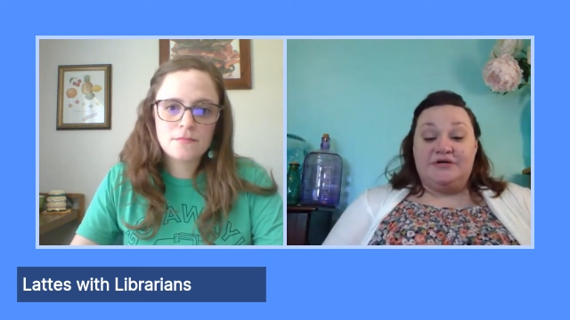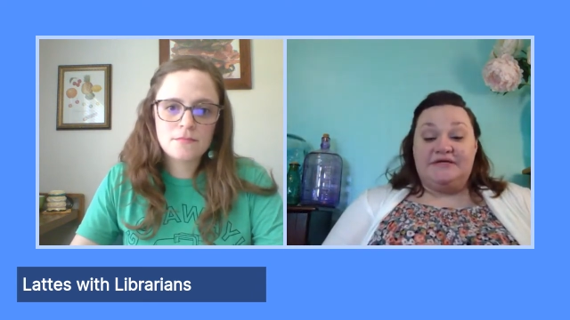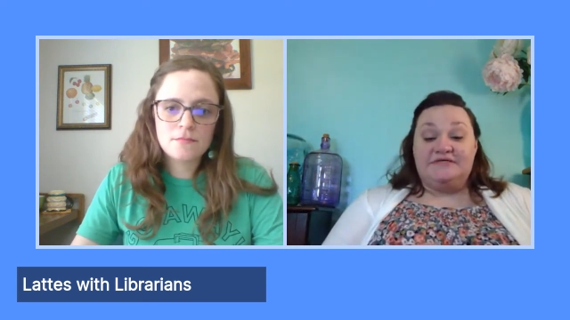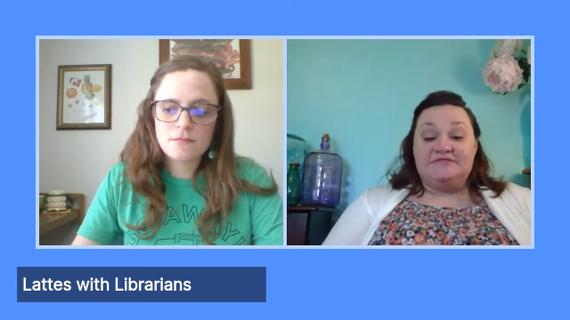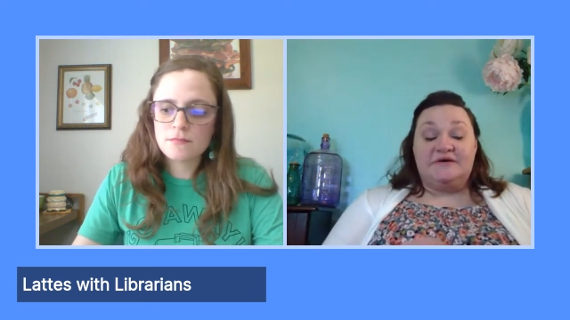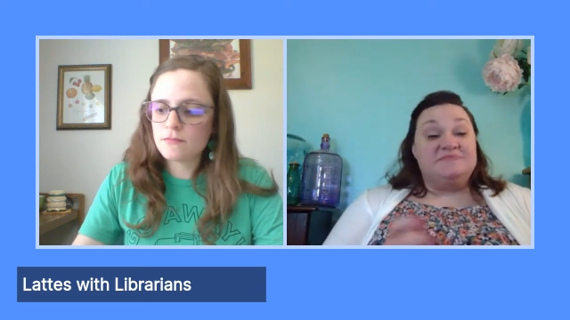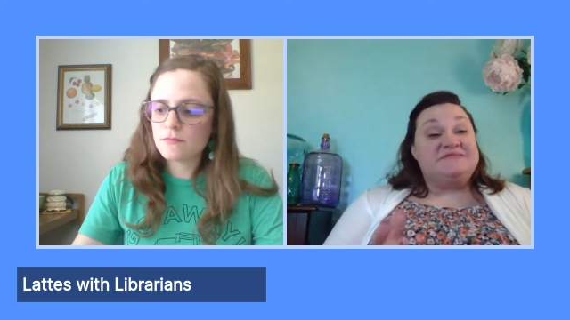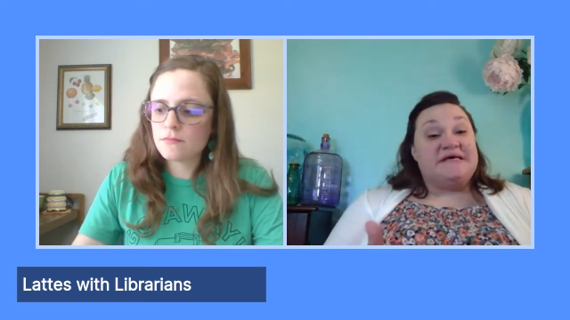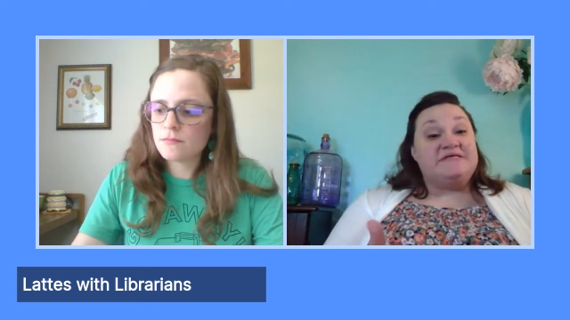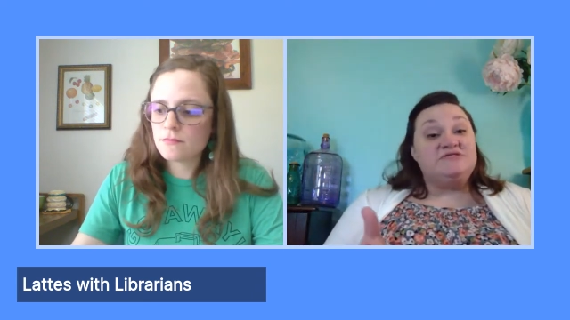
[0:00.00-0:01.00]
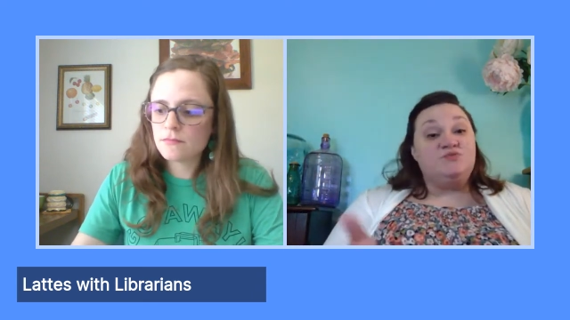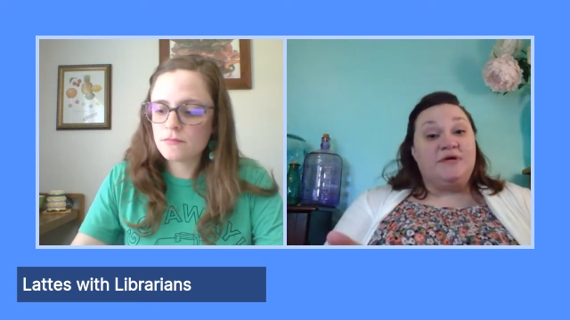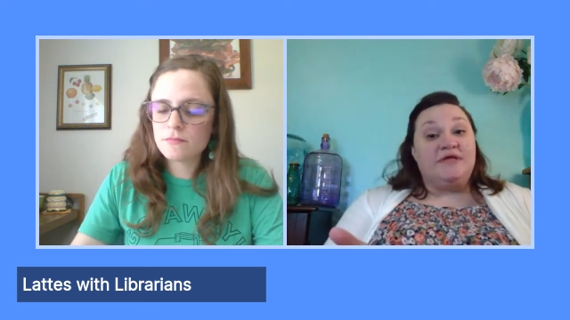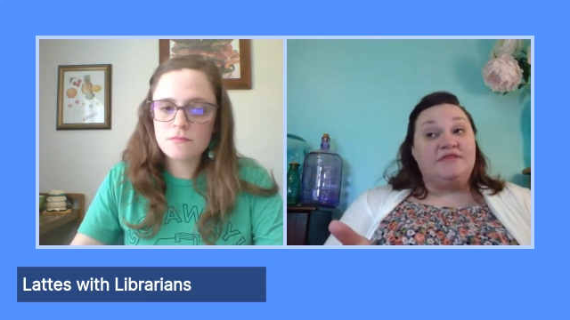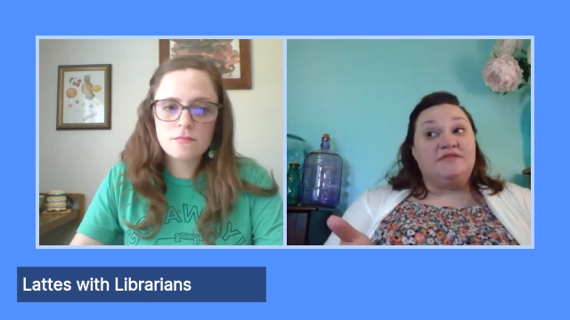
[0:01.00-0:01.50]
Speaker 1: is obsessed
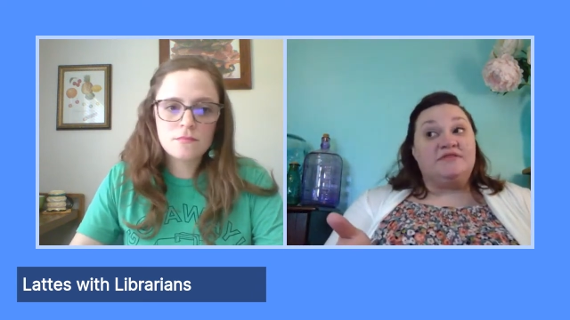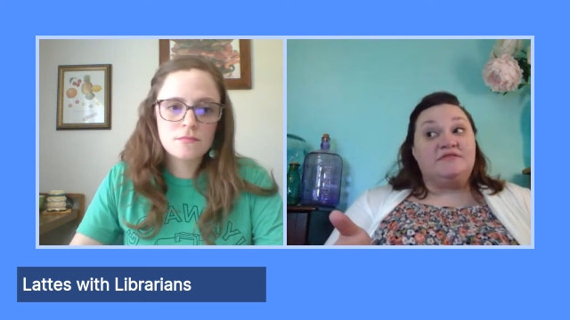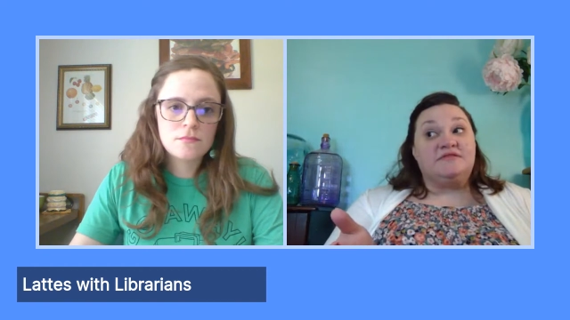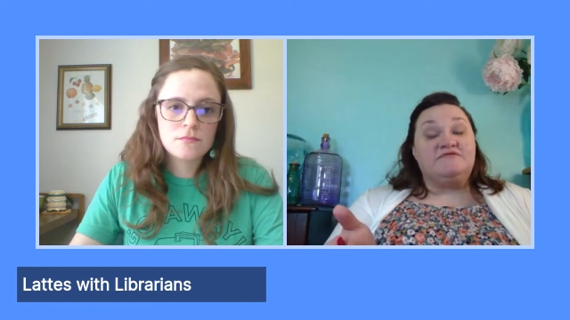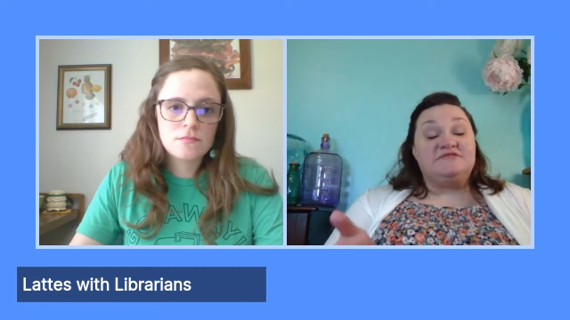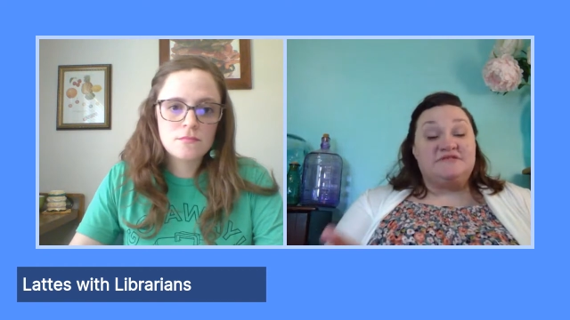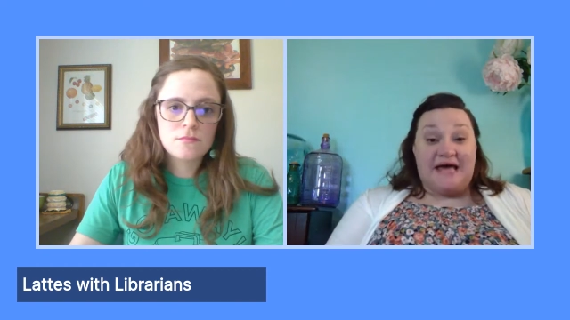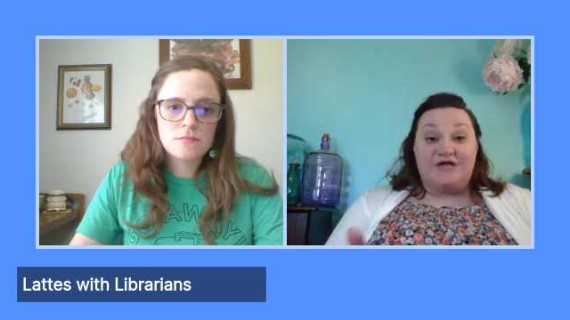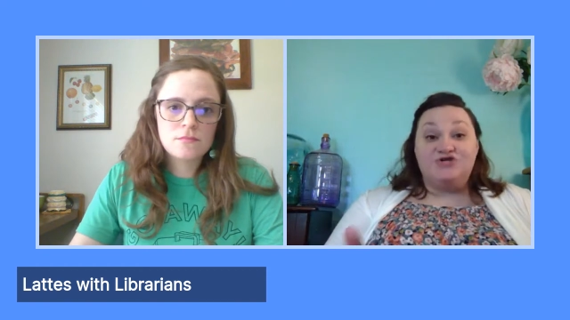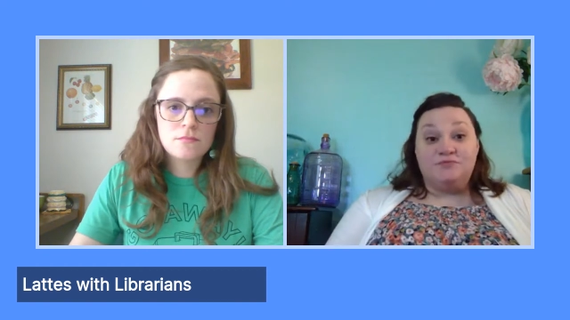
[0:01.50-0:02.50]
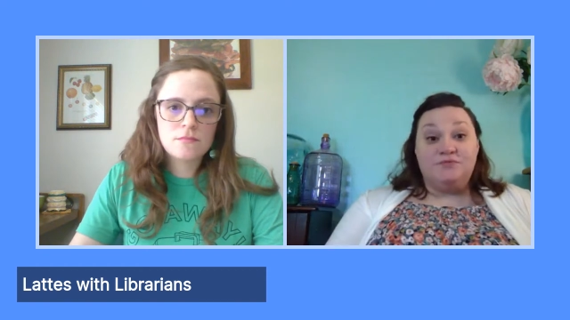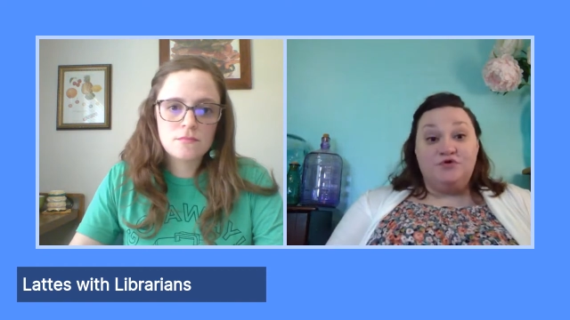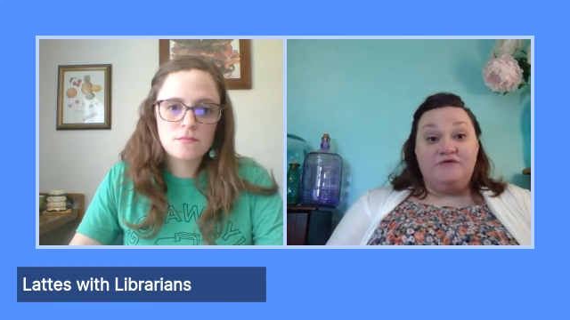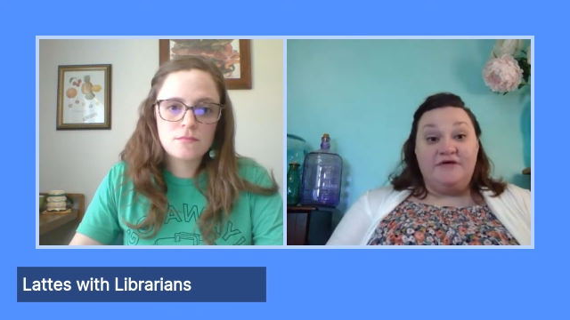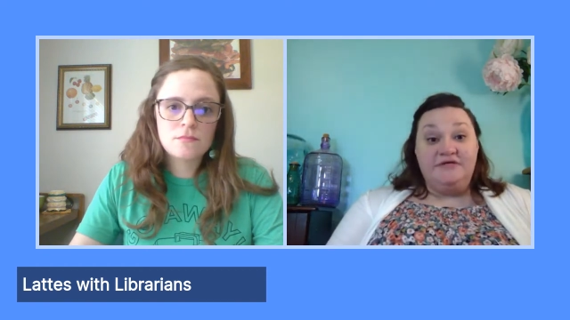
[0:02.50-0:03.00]
with slasher
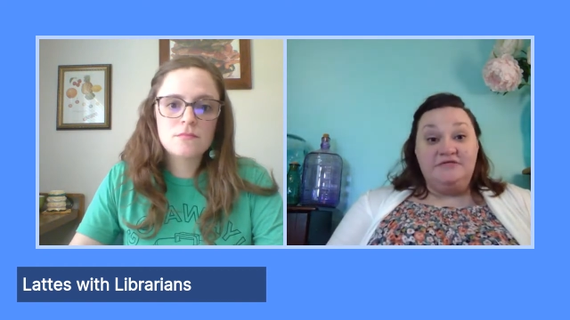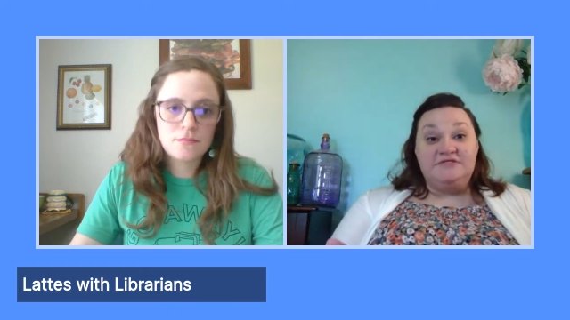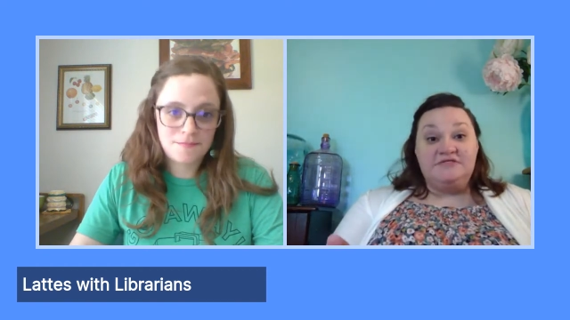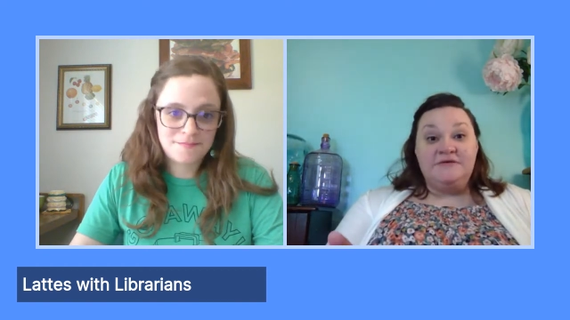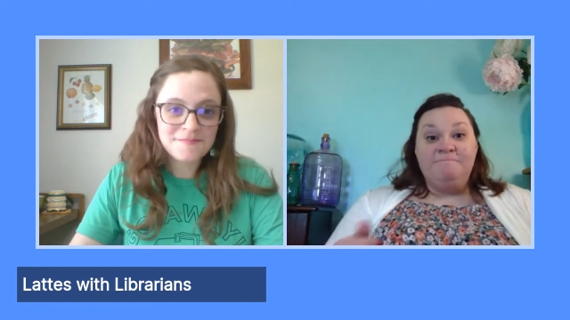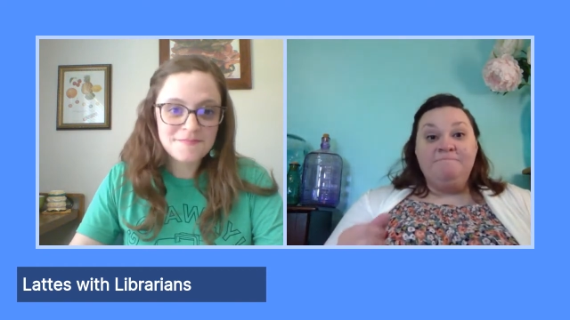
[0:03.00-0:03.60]
movies,